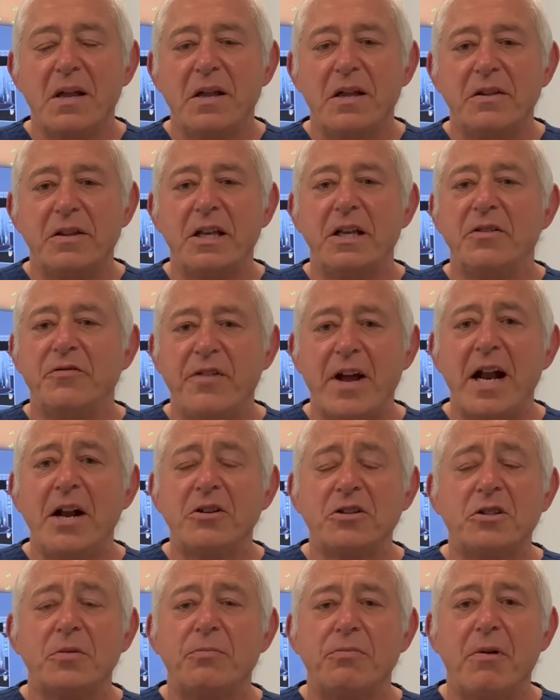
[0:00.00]
The
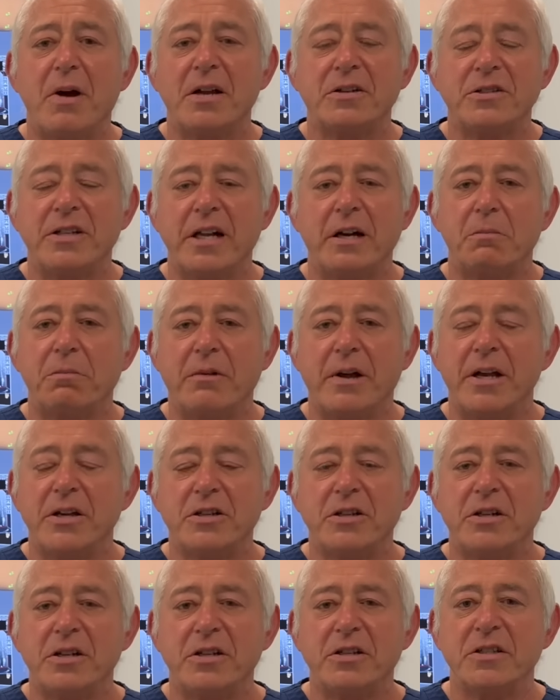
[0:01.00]
advantage to prostate
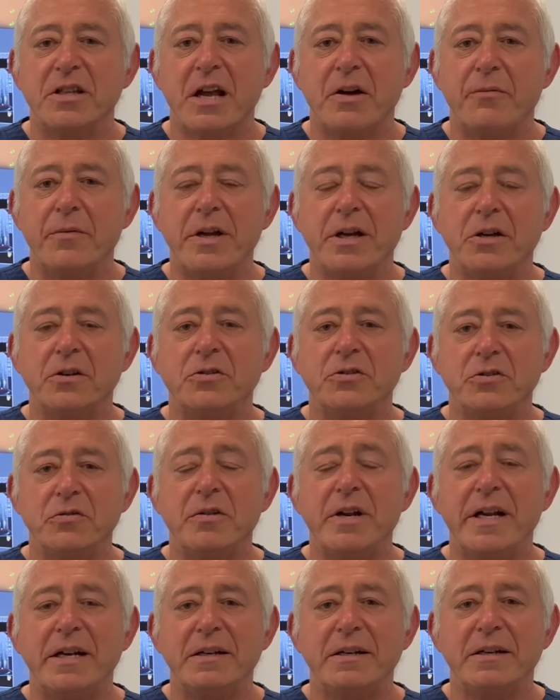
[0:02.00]
ablation is that we can
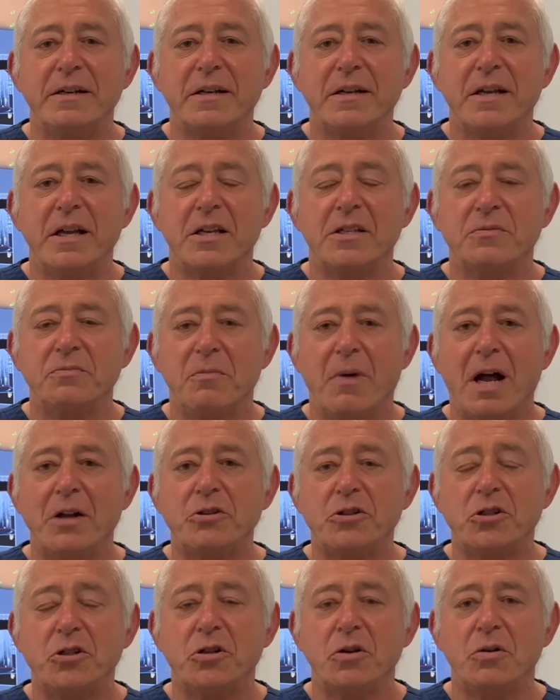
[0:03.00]
treat as
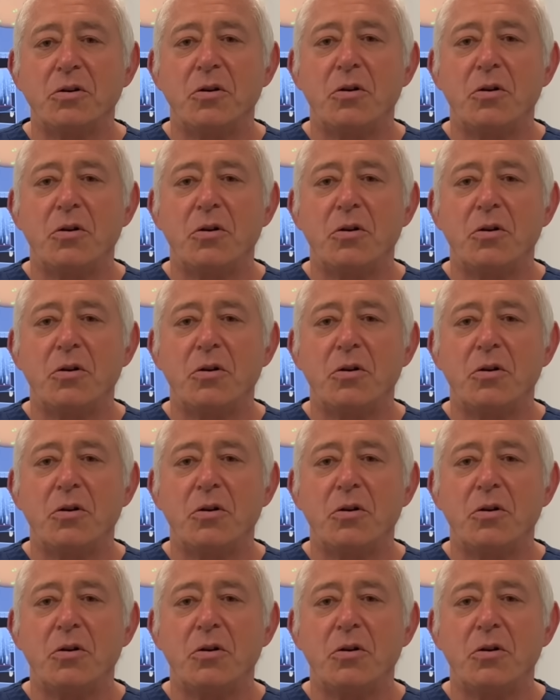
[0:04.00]
much